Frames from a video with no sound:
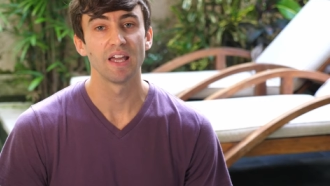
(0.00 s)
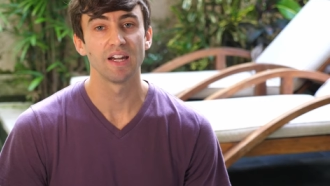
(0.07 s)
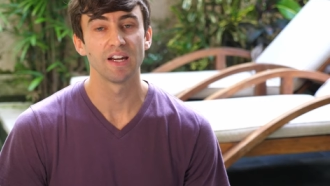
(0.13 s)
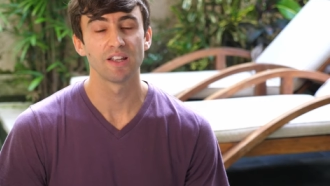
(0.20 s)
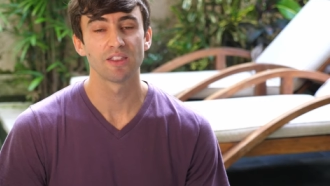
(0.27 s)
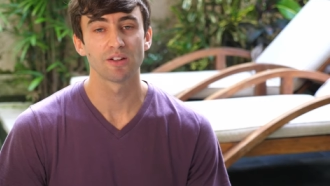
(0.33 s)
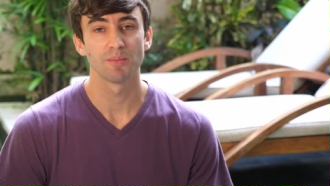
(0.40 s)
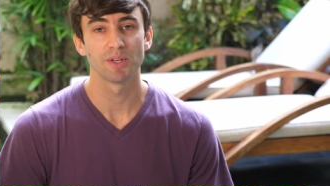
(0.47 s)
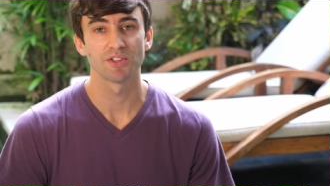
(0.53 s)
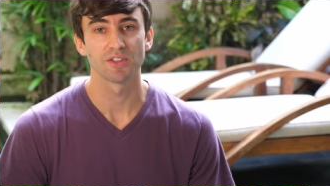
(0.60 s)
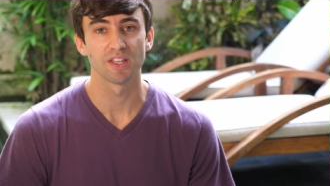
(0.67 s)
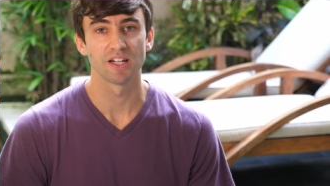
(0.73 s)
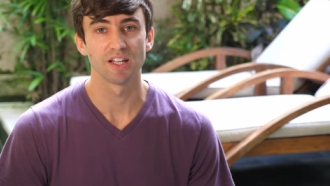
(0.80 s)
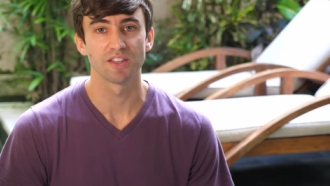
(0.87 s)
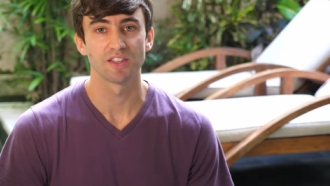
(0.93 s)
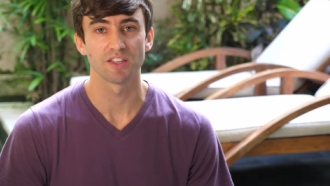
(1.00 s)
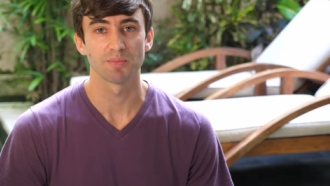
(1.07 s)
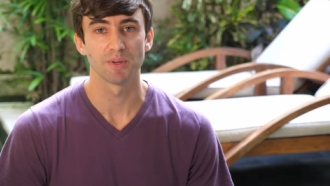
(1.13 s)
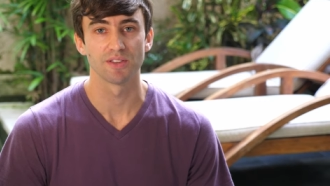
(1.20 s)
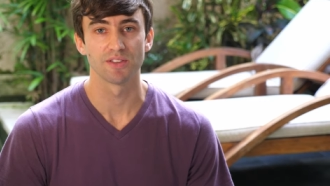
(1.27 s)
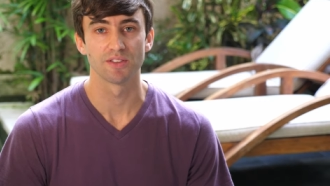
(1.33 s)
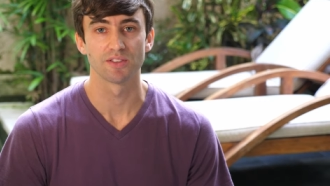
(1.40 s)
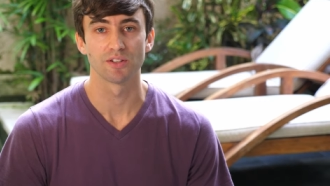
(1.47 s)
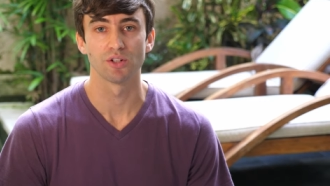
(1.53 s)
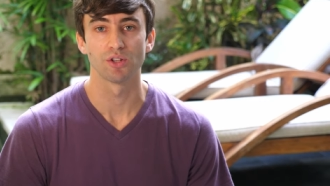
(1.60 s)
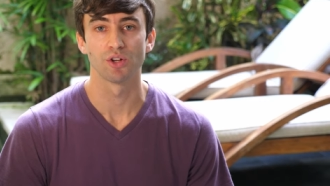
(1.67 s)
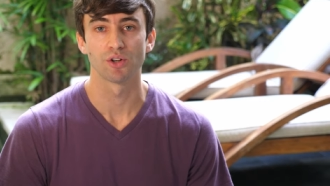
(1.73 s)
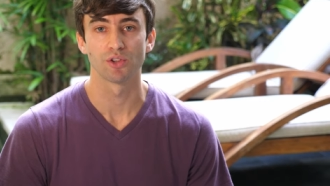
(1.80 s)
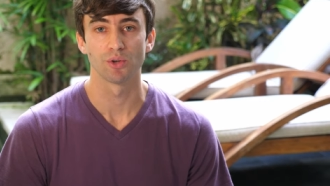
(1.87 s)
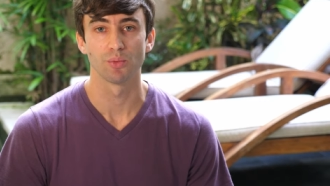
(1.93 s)
and any other miscellaneous expenses
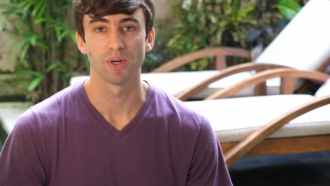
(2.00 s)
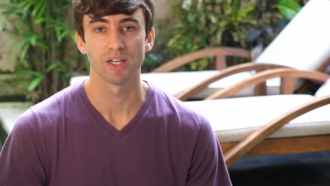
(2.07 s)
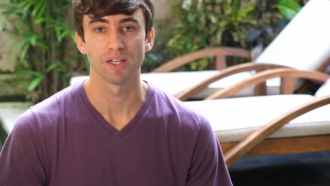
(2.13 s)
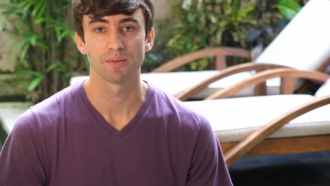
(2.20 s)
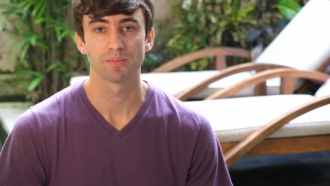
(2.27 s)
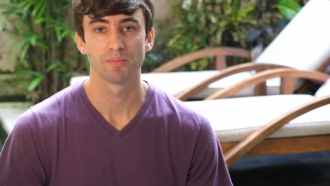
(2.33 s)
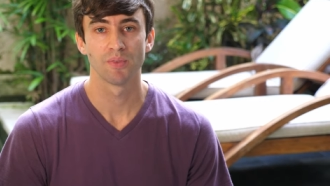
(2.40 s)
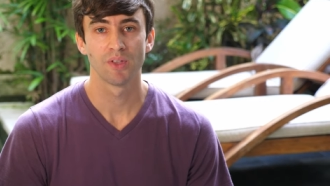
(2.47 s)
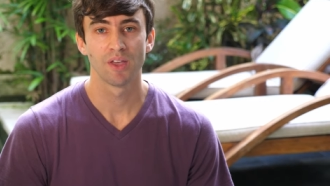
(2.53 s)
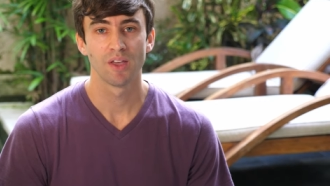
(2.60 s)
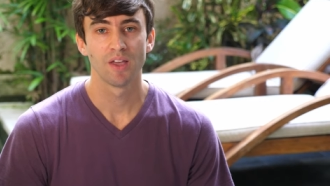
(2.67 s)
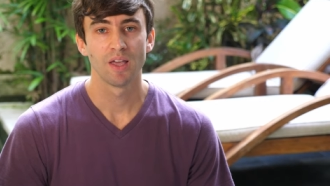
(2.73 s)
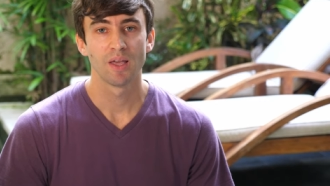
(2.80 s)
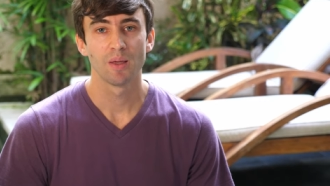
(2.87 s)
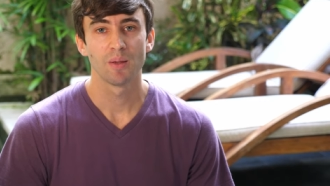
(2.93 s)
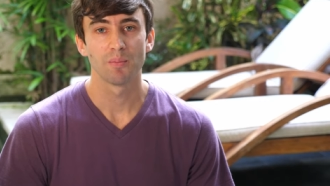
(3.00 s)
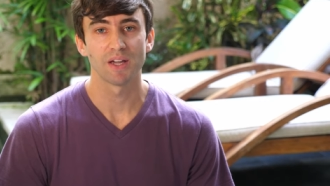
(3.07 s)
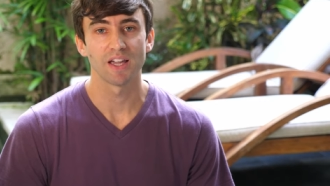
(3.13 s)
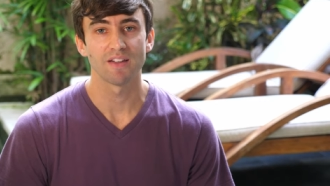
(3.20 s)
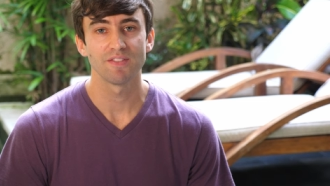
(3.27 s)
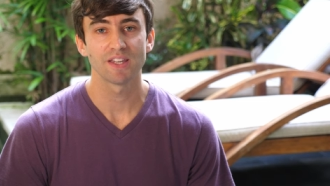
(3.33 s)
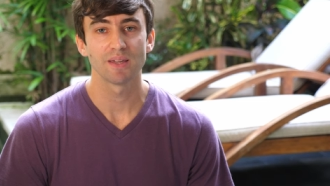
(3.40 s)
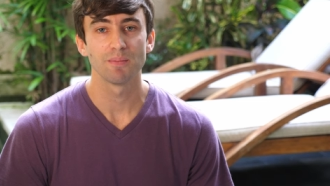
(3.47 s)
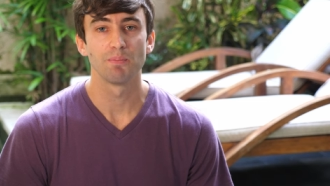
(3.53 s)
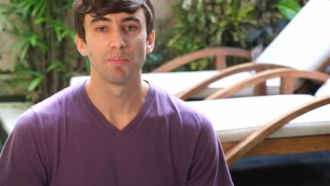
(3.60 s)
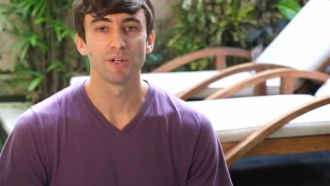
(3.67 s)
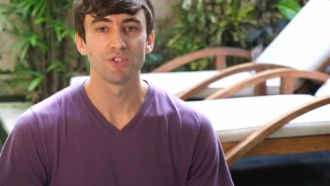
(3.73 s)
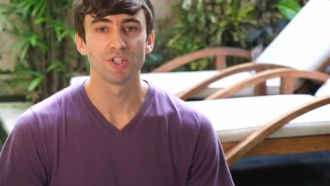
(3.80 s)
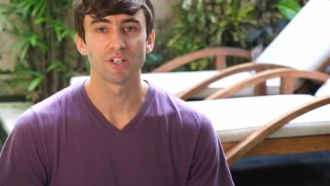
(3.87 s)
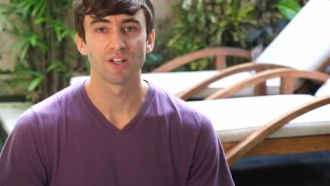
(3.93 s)
along the way. By having a
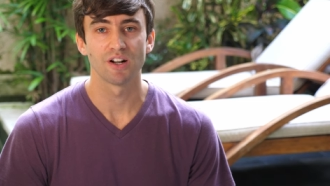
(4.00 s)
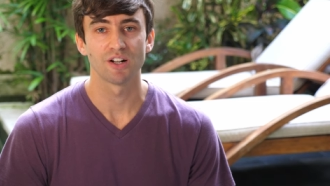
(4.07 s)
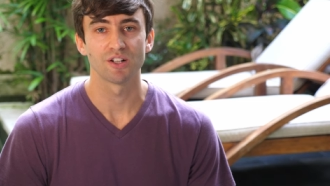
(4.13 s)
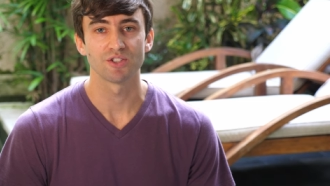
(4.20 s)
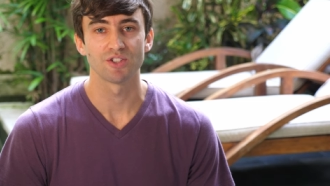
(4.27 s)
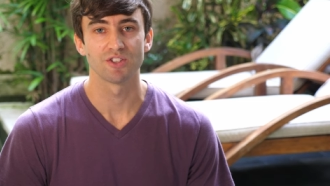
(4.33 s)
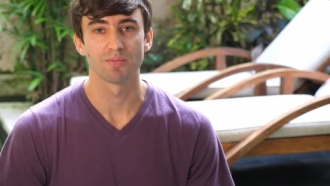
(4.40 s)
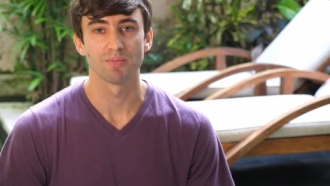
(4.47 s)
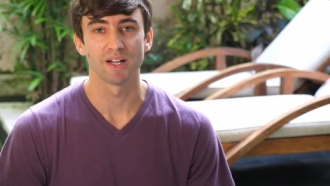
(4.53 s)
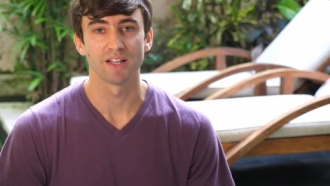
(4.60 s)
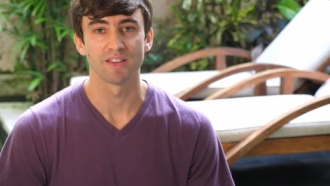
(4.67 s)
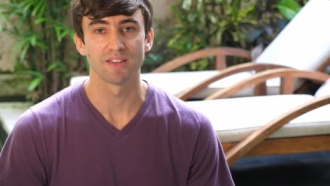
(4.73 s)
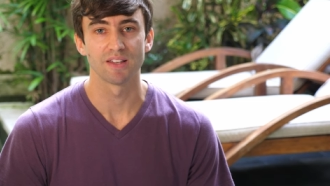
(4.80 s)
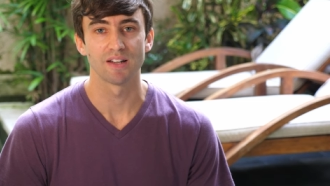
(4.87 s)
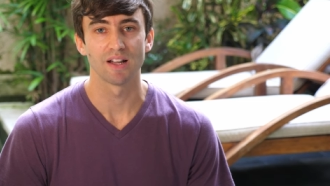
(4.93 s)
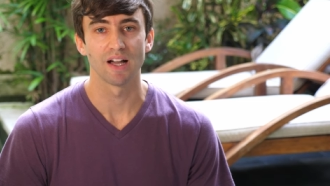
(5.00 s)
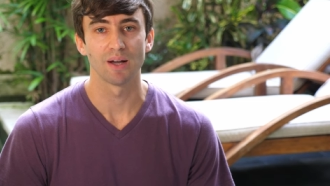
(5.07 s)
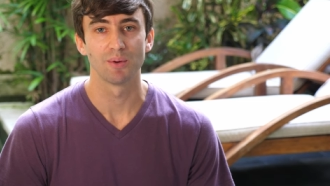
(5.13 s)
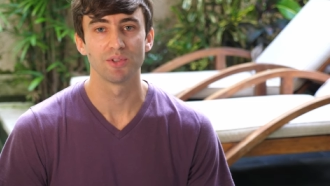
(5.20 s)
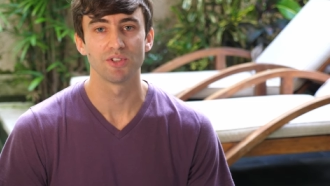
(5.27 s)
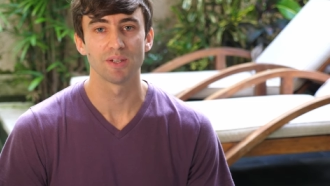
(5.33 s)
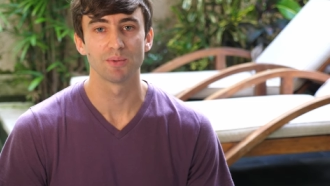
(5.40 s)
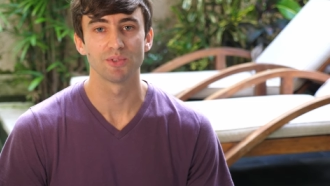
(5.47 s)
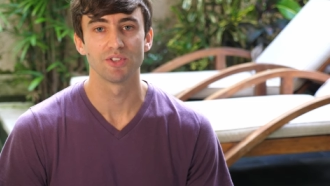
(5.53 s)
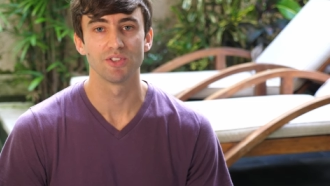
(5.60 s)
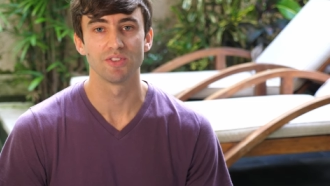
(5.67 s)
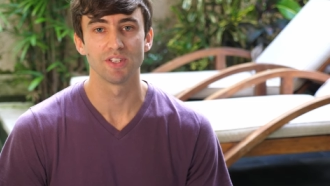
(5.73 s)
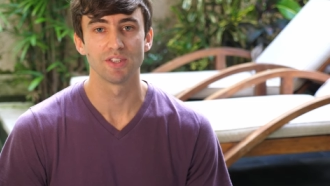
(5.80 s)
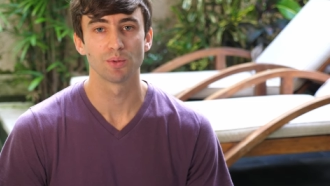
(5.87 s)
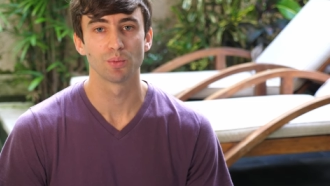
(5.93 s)
budget conscious mindset, I was able to
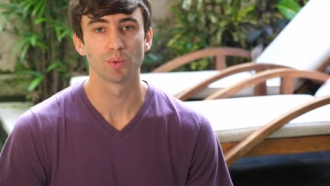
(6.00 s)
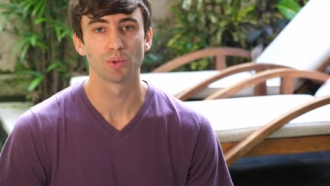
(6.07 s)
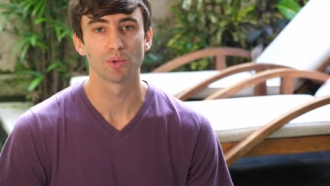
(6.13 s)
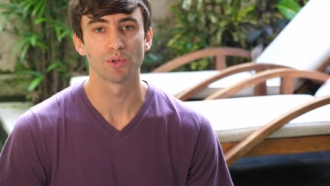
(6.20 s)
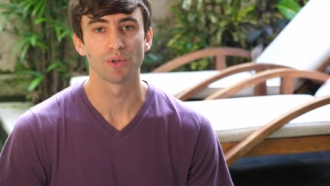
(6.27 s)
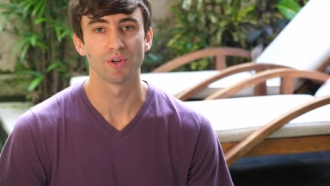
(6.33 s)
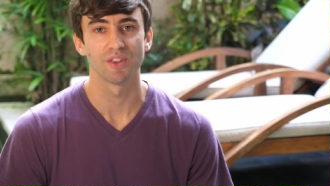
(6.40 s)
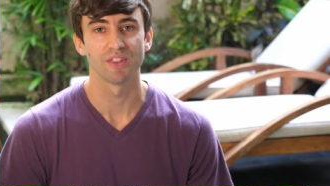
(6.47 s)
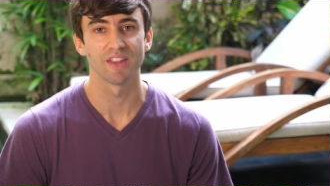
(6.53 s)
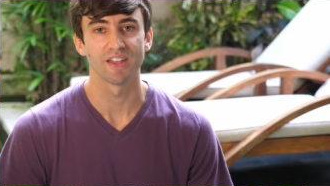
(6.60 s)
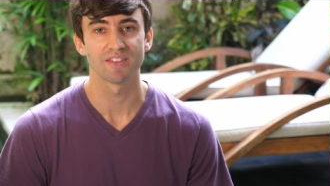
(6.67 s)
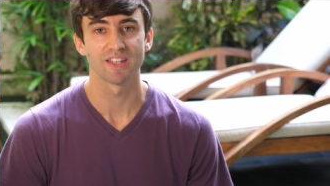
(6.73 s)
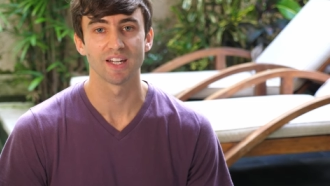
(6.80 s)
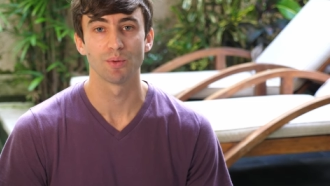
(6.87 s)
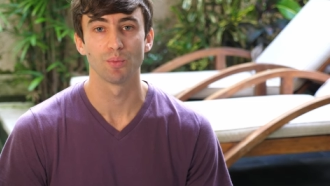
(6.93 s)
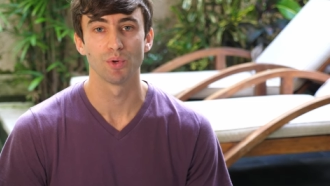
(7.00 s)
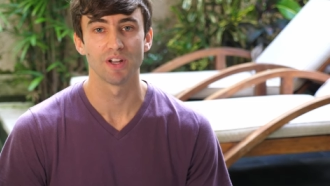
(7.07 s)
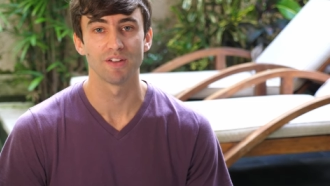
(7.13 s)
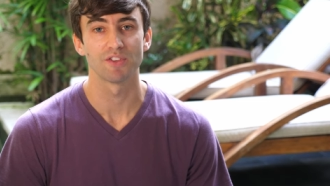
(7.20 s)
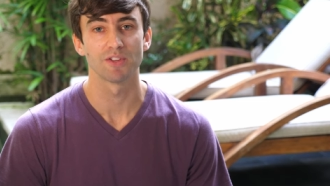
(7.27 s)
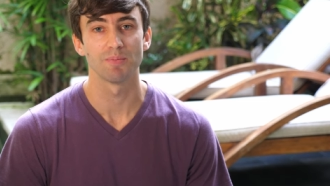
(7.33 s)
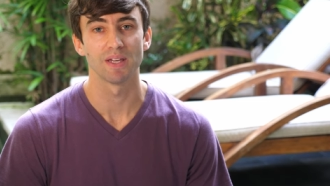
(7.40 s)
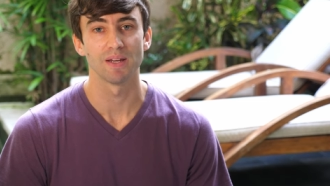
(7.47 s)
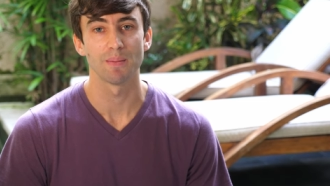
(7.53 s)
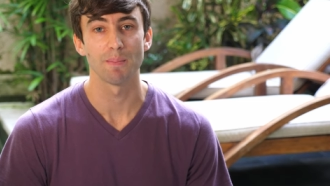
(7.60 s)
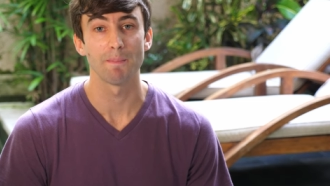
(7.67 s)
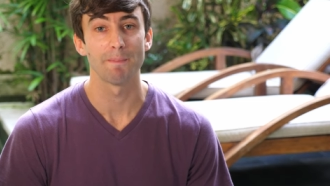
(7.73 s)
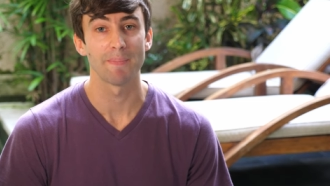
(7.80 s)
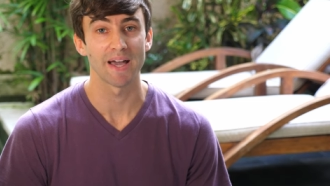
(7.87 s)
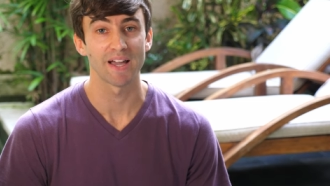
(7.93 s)
see the world on less than I would have
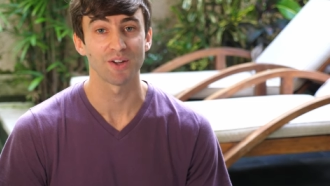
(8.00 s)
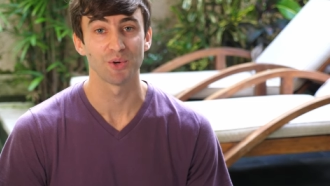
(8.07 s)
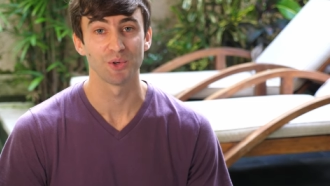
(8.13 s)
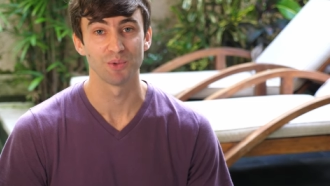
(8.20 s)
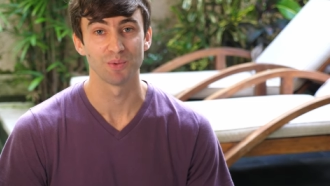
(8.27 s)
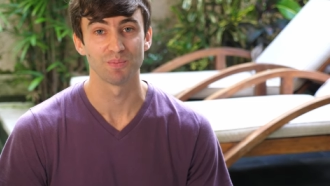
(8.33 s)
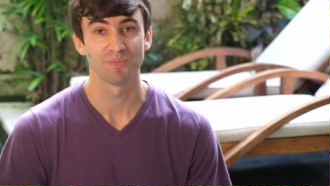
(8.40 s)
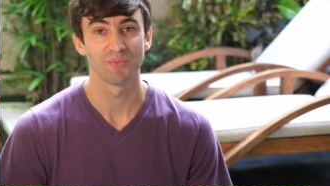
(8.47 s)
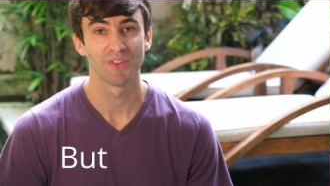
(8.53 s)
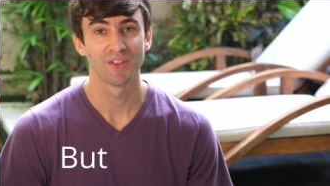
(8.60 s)
spent back home.